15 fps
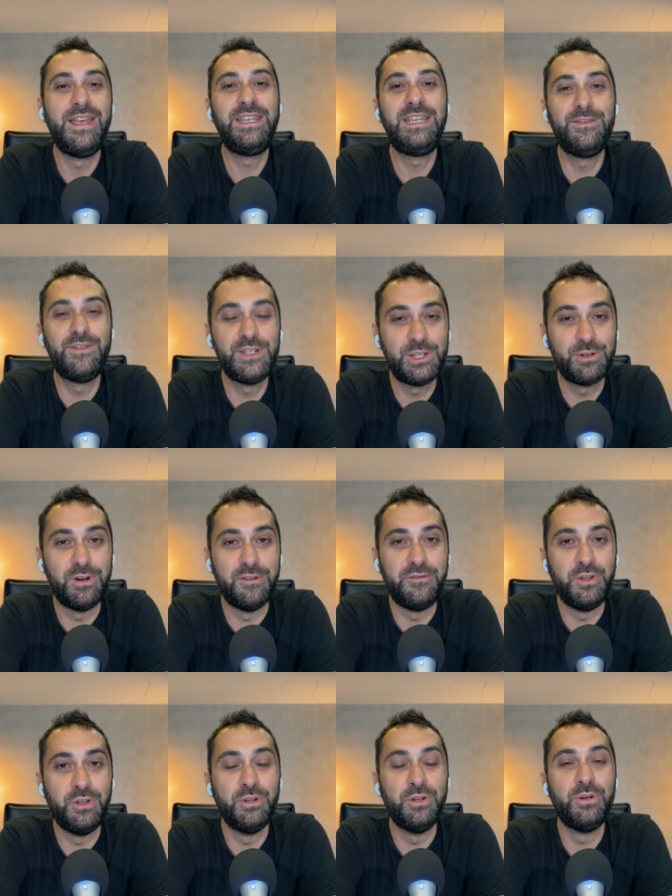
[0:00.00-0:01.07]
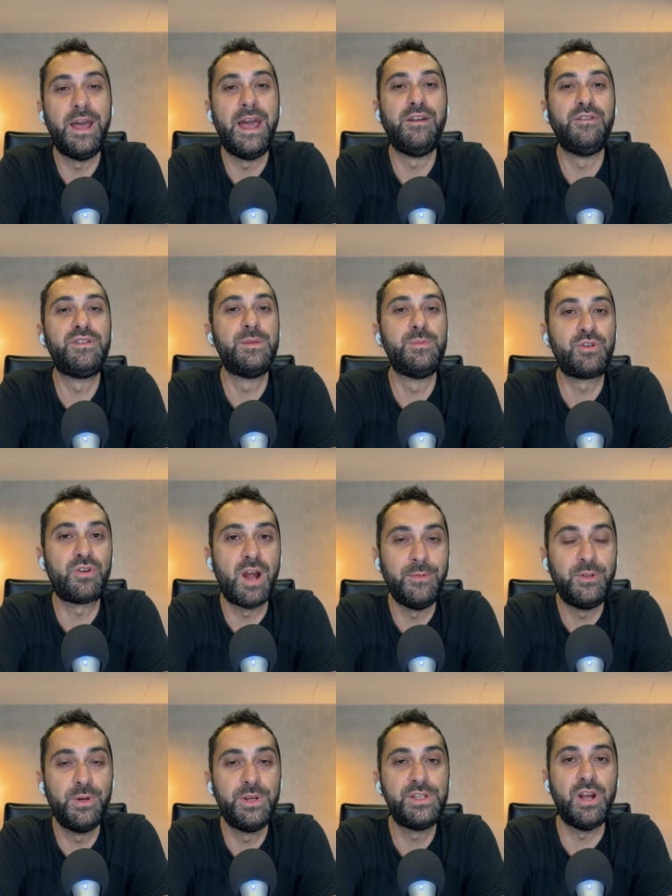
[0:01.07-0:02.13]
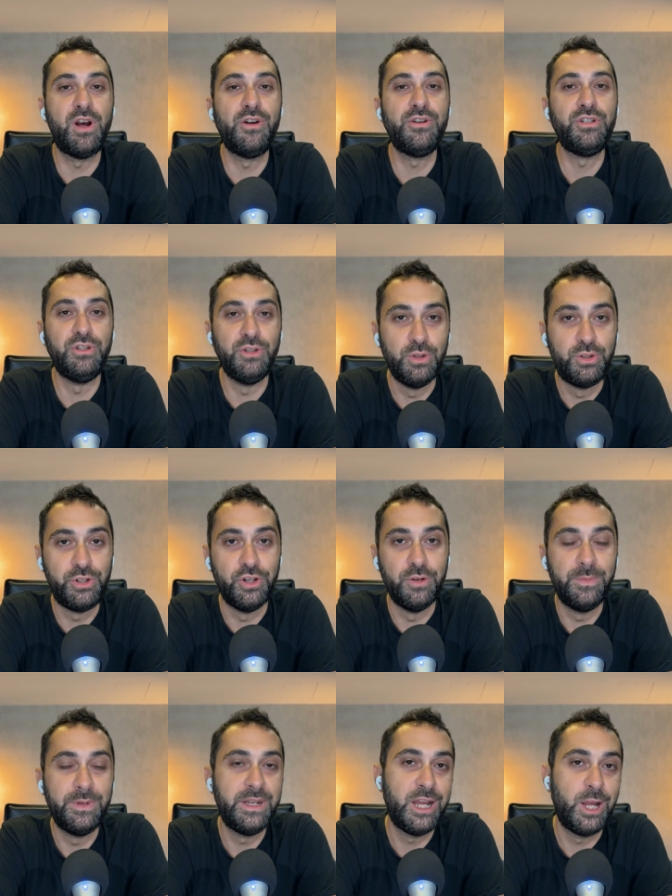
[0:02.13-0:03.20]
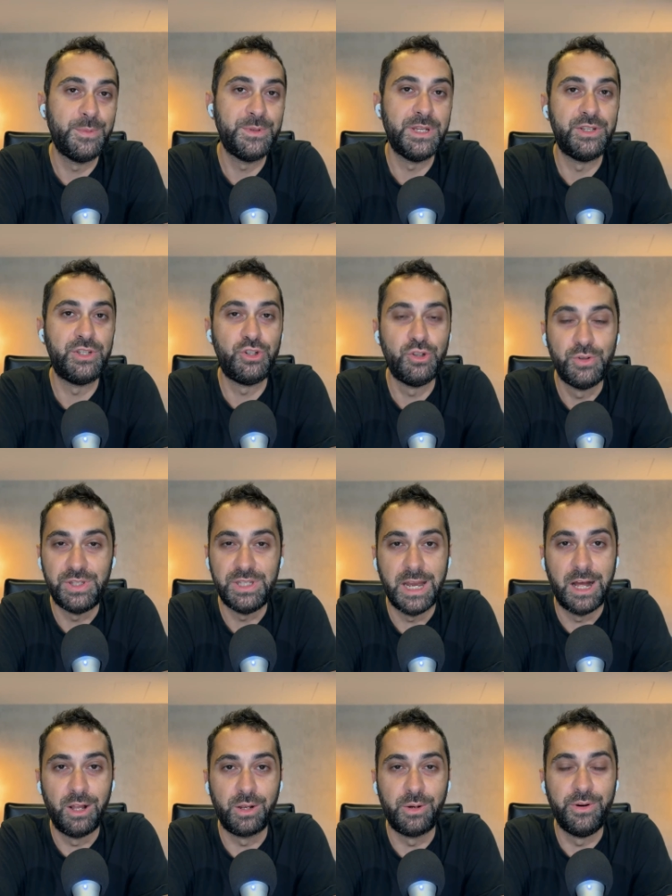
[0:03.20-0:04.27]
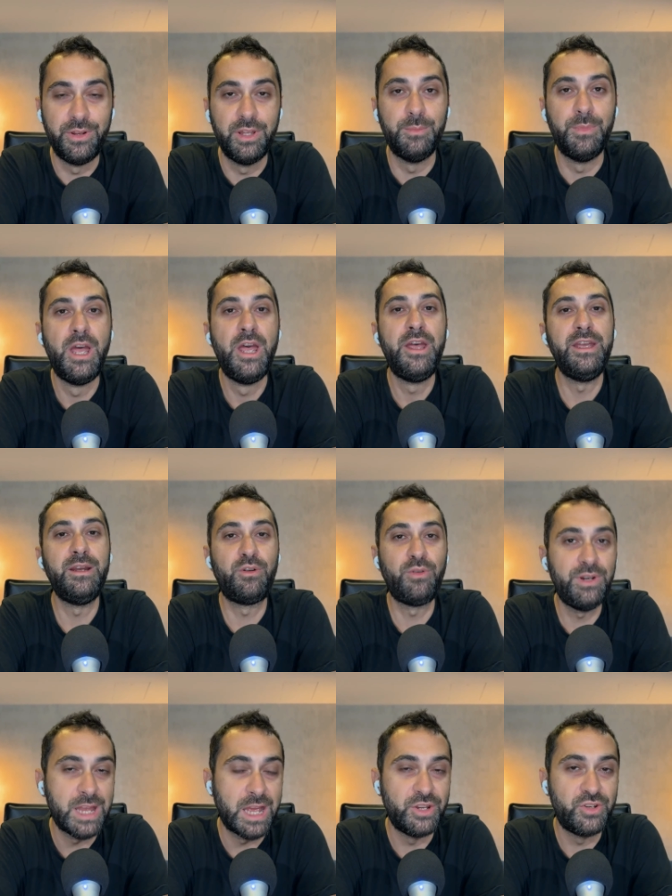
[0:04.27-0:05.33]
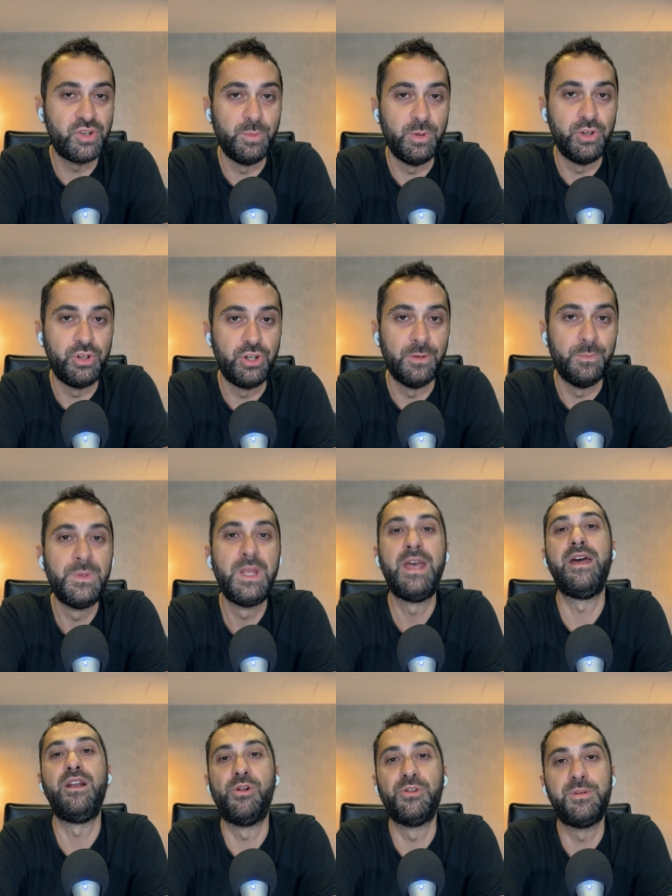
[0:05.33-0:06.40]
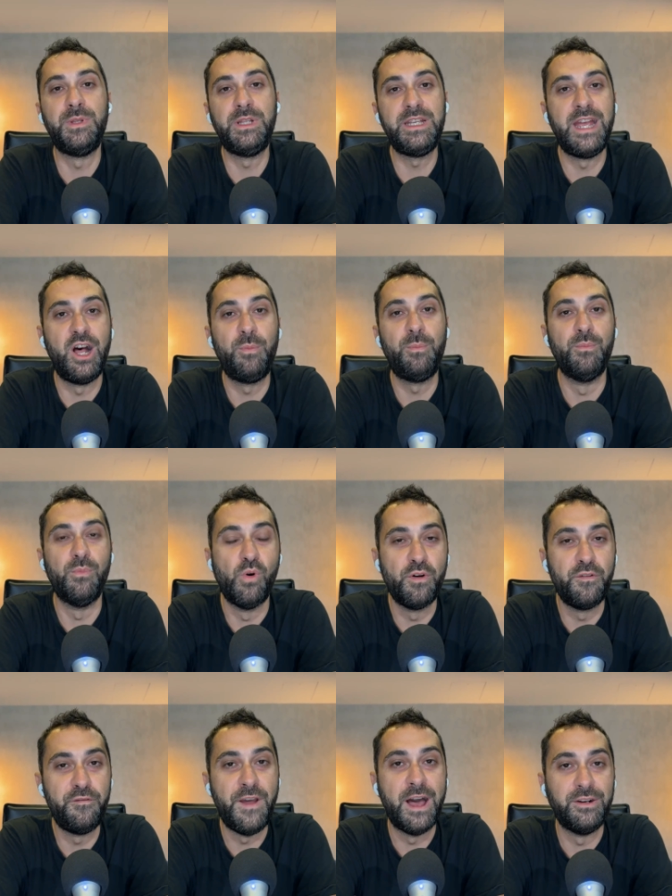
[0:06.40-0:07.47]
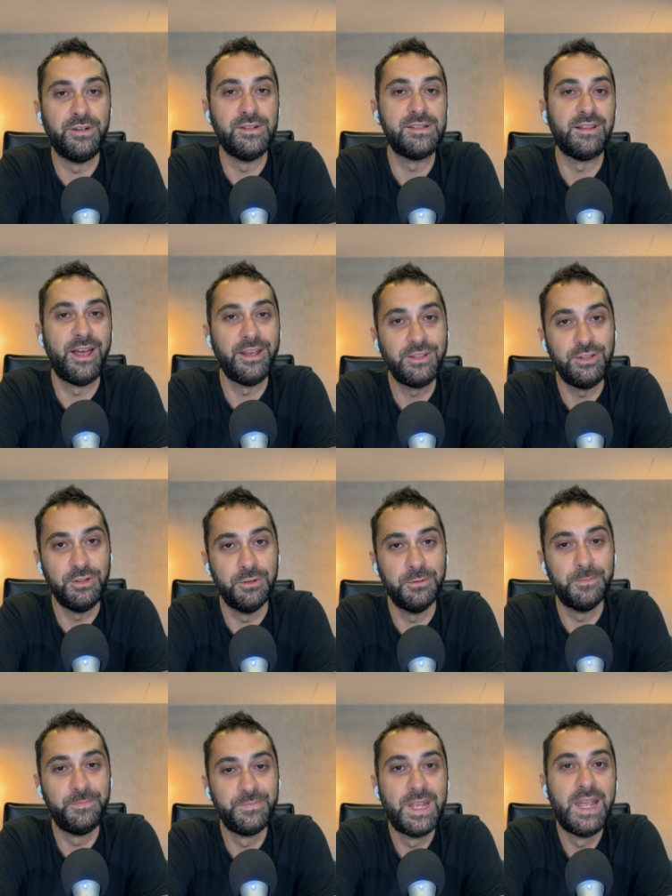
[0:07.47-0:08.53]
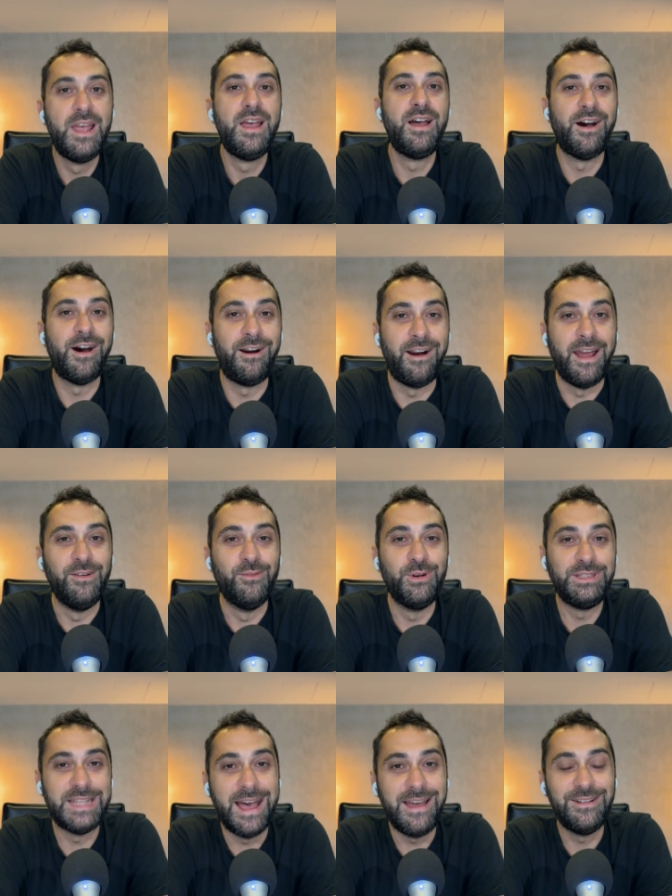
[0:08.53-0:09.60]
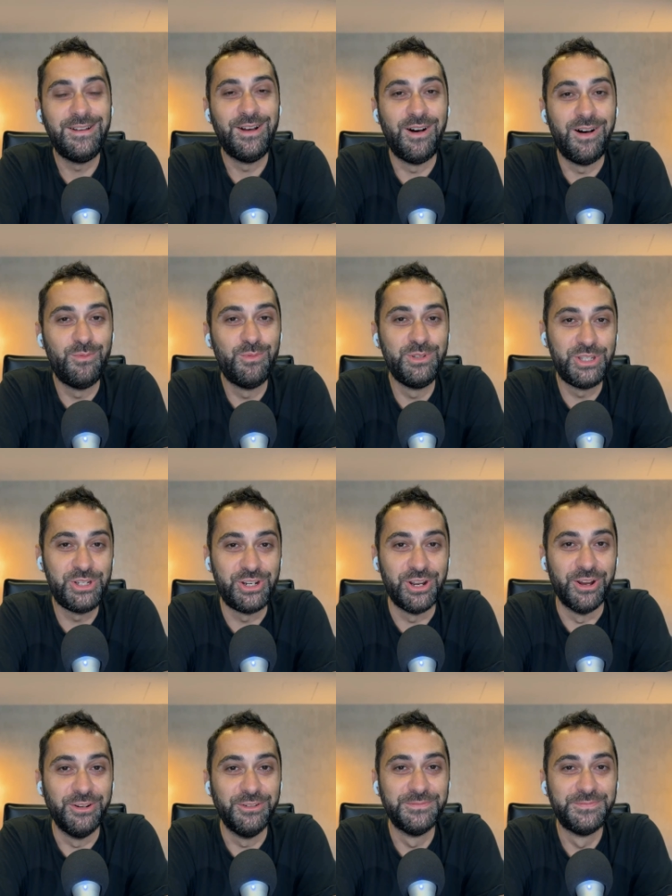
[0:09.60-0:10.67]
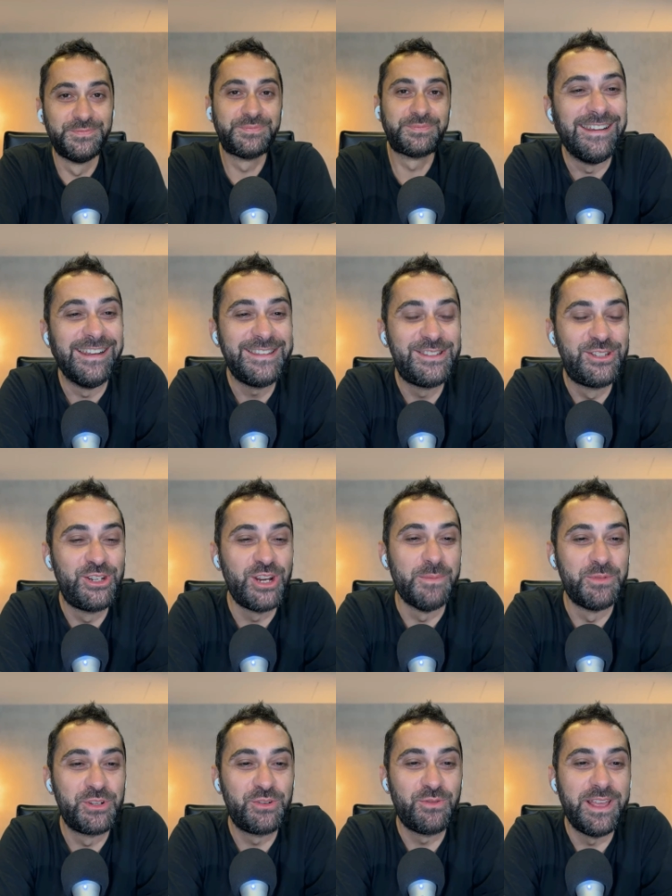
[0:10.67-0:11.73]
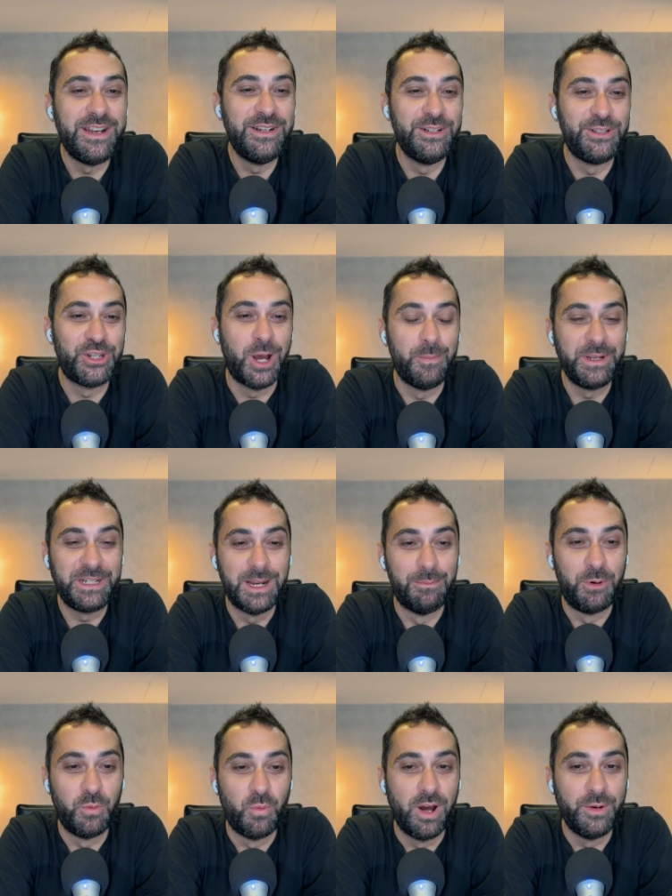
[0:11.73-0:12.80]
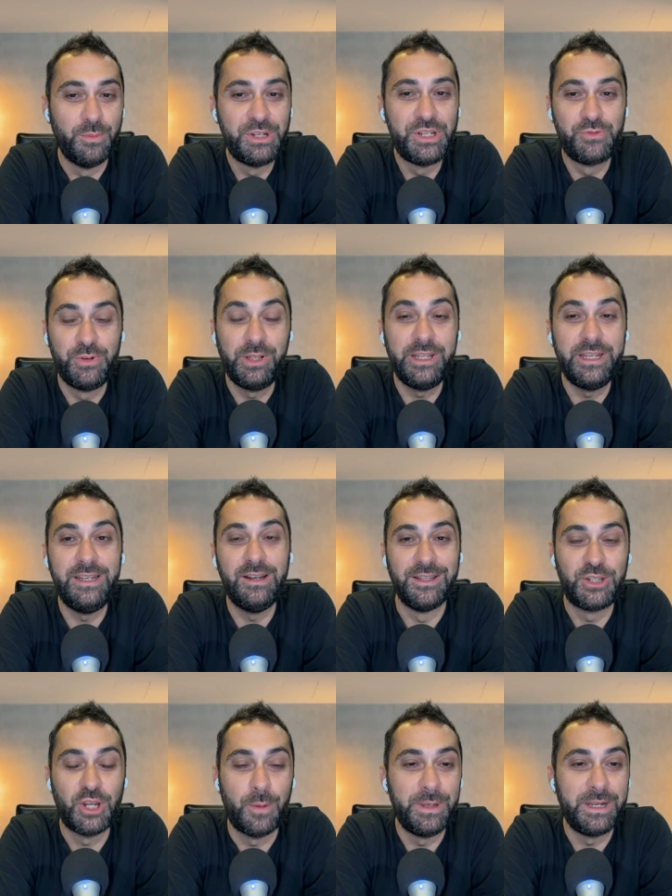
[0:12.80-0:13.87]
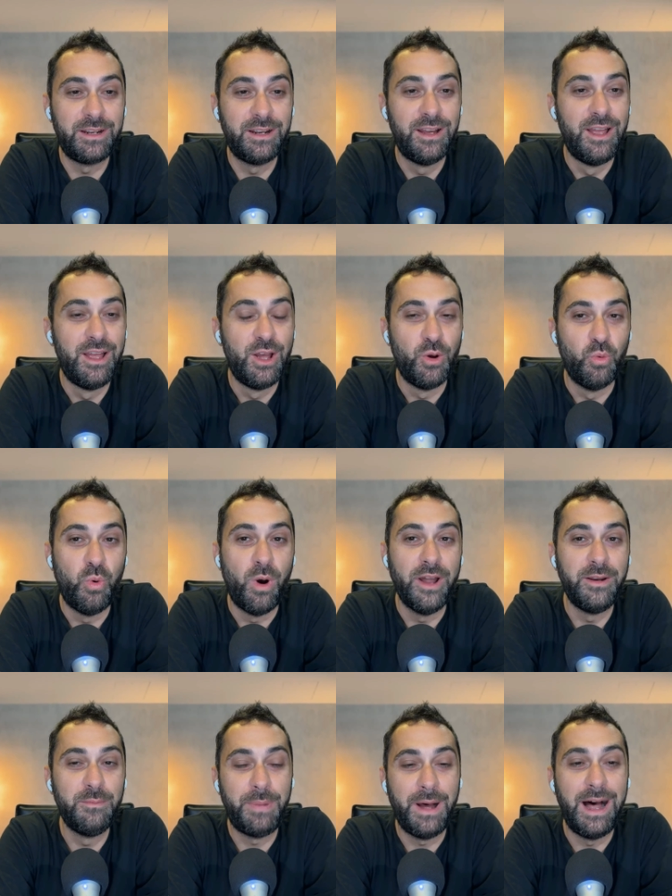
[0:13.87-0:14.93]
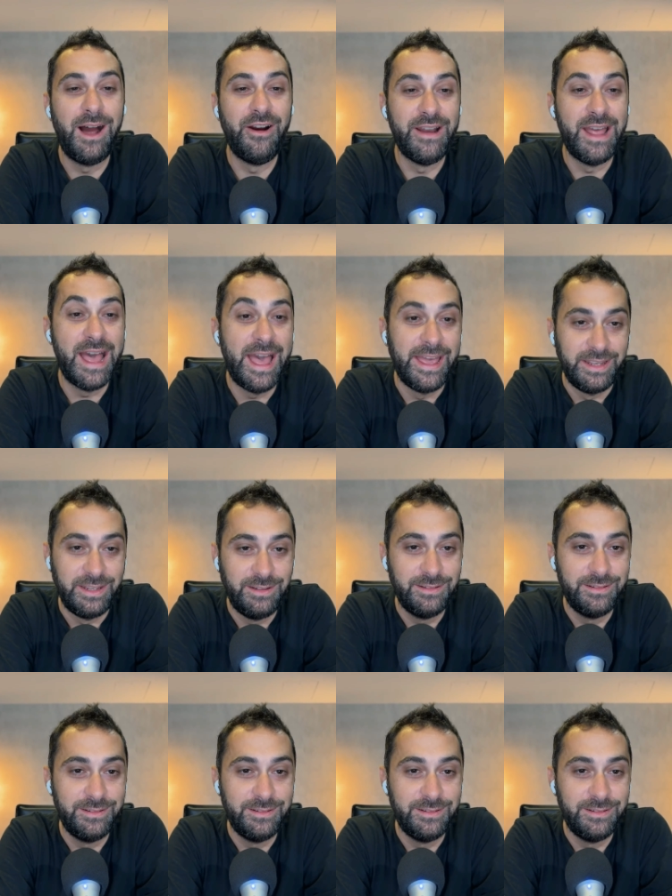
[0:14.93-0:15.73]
give us a review, and subscribe to us on YouTube. It helps us juice the algorithm, increase our distribution, and ultimately help more founders like you. All right, with that, on with the show. Let's jump straight into topic number one, which is really topic one, part A